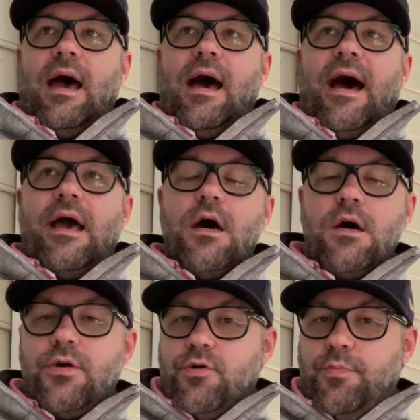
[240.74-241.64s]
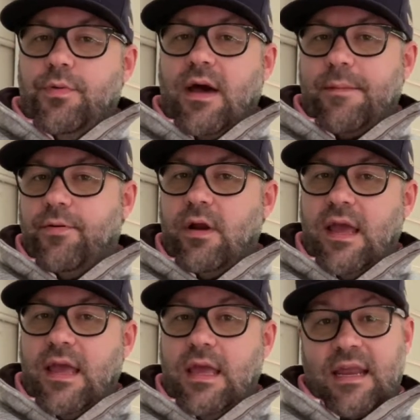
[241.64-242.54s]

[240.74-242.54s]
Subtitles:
I hope, I pray,